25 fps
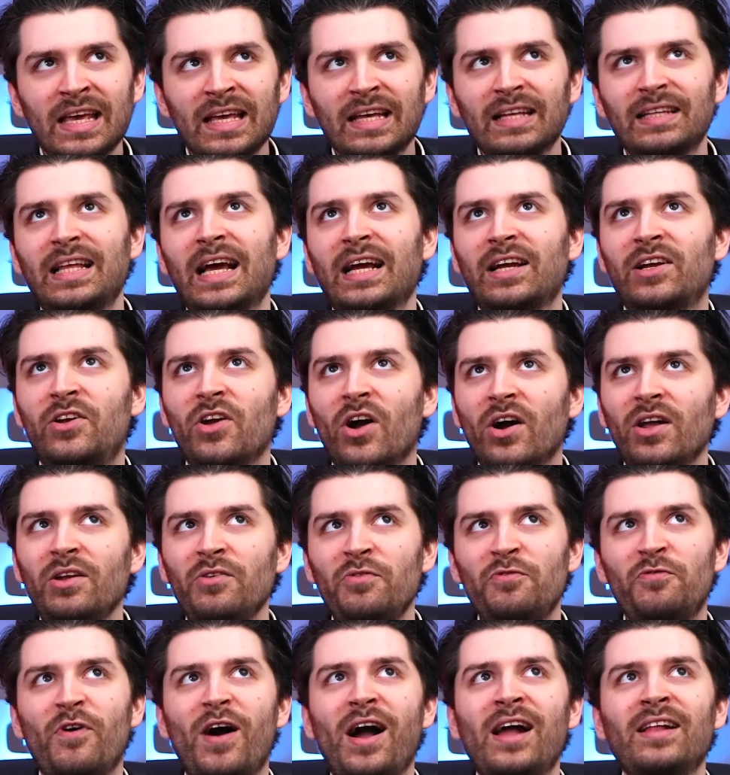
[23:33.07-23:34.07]
they're gonna
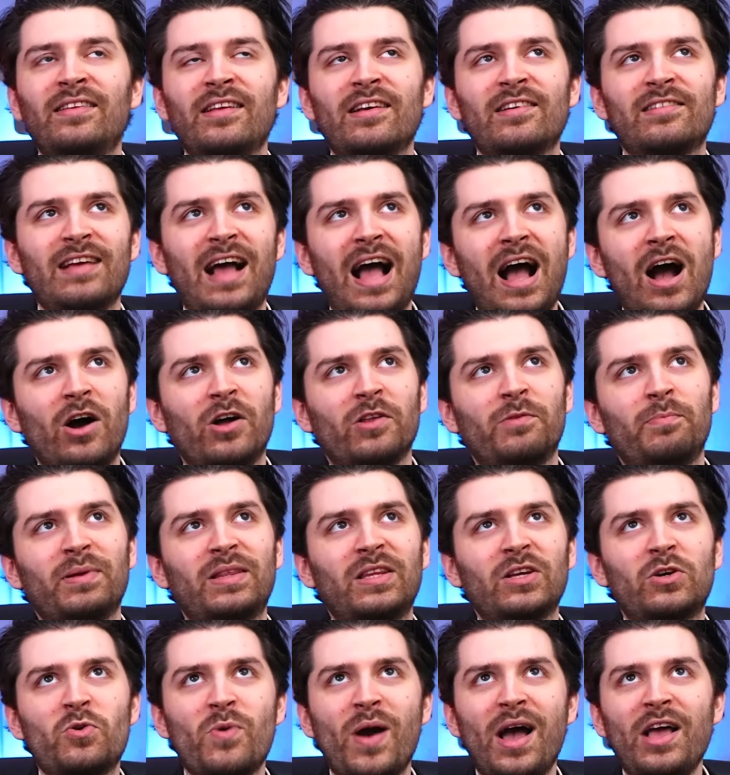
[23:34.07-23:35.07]
find this out, but the
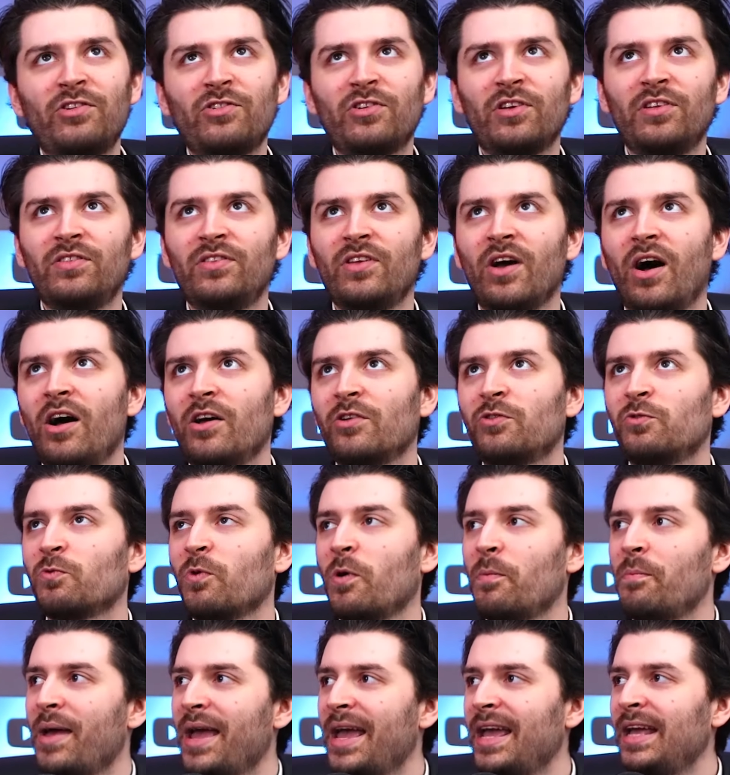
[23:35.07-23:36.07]
question does
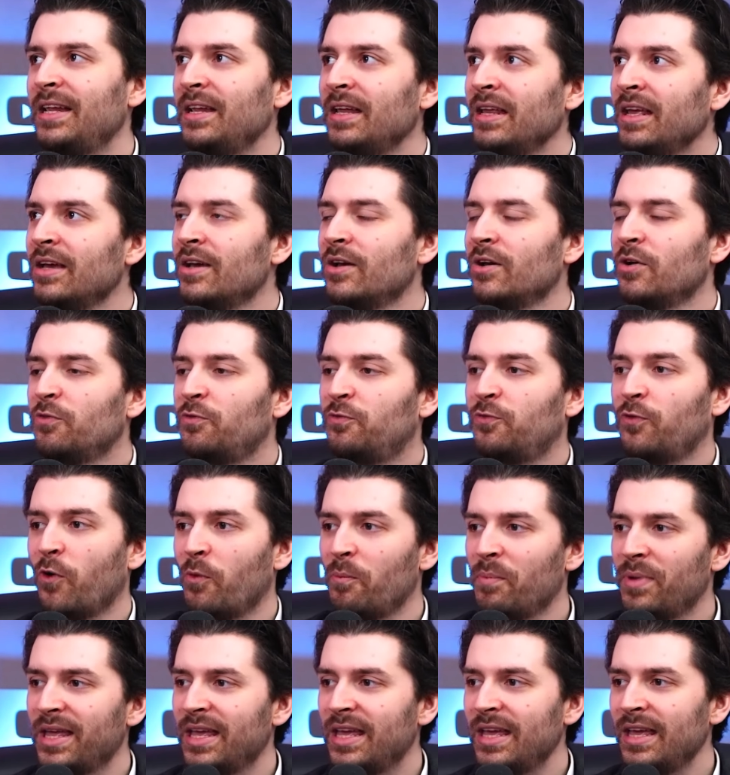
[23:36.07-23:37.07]
remain for
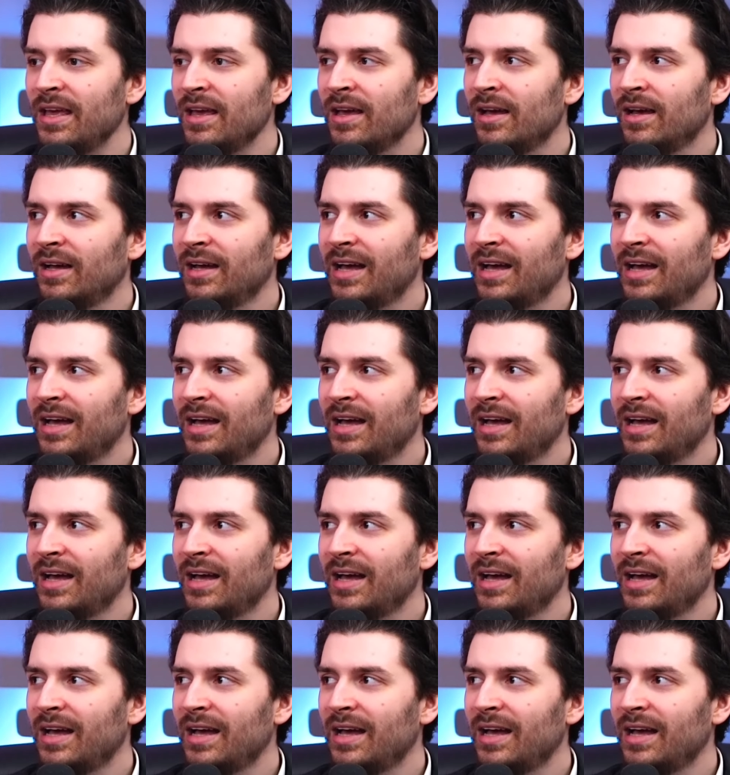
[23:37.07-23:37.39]
me,